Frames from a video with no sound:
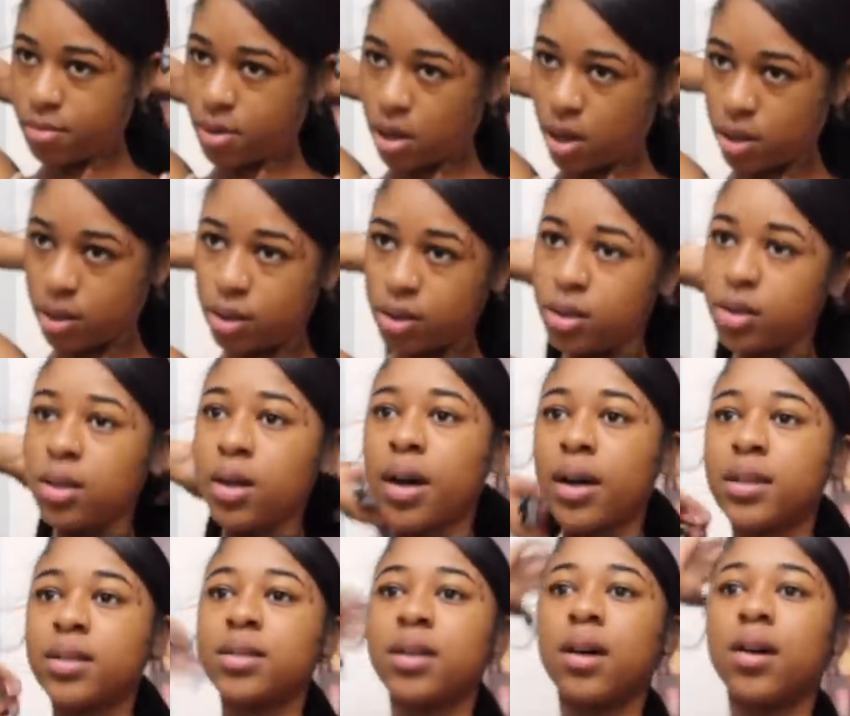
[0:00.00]
But honestly,
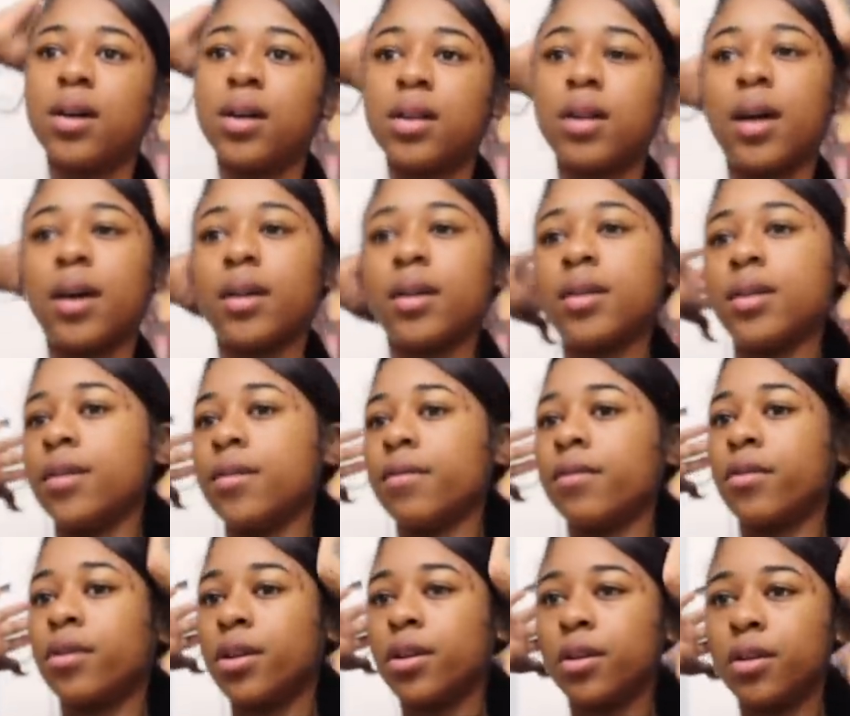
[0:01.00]
I saw a lot of
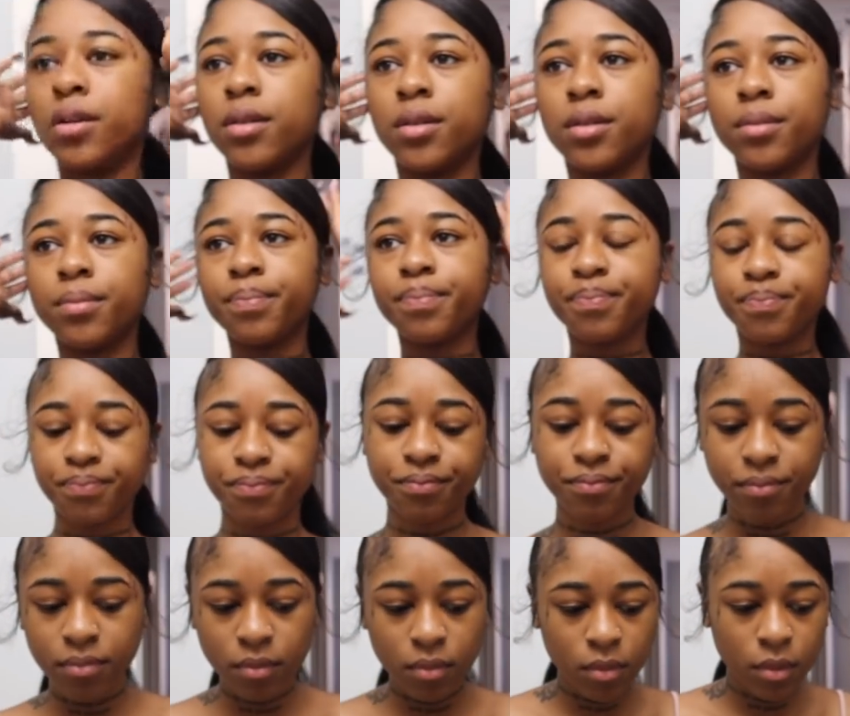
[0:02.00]
different, um,
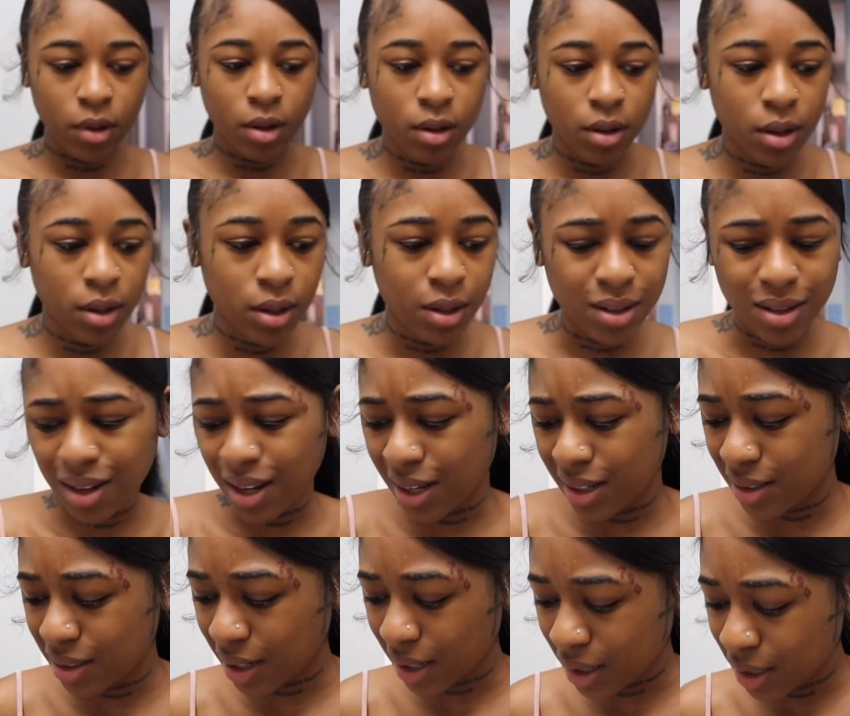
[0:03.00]

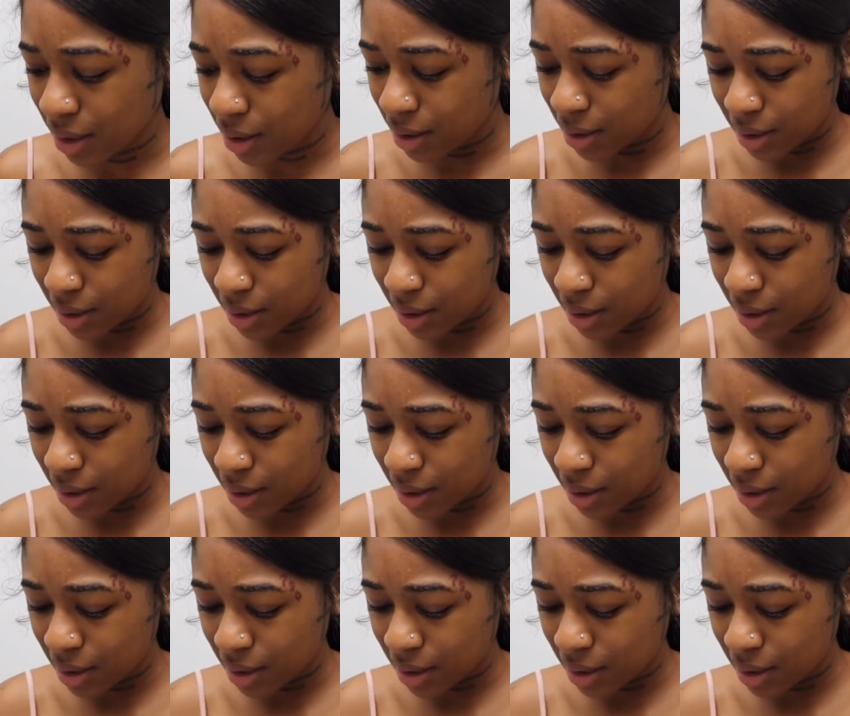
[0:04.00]
like dance